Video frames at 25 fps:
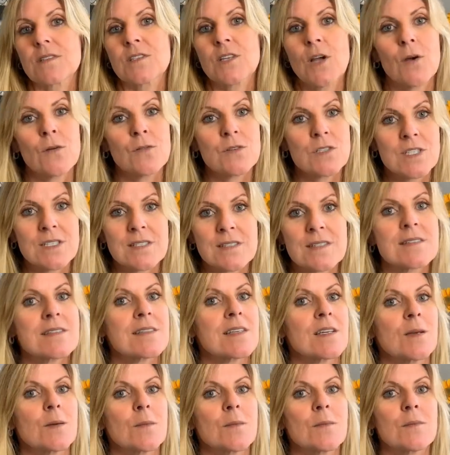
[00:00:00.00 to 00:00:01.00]
Don't just
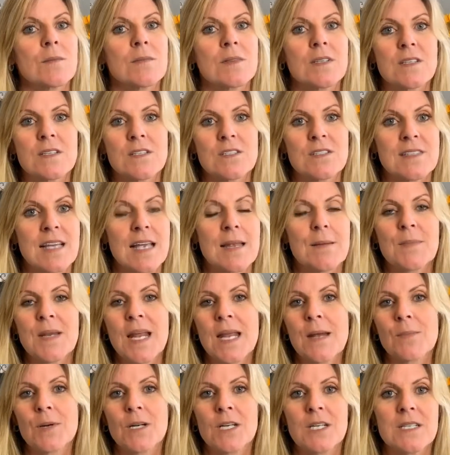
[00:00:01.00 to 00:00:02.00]
assume same
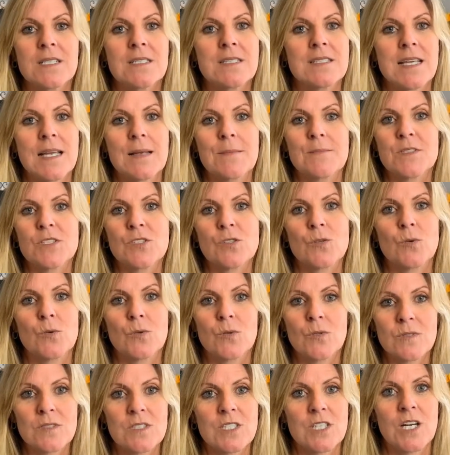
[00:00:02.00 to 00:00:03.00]
neighborhood, same
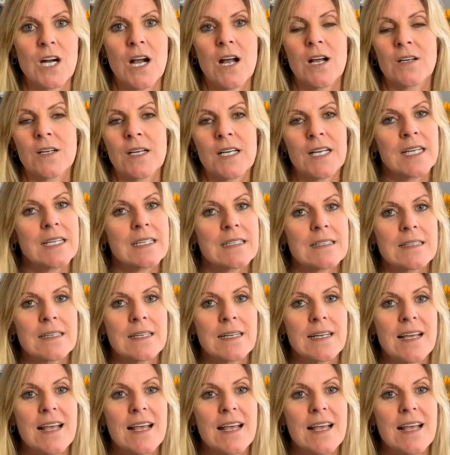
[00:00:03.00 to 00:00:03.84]
schools, you're all good.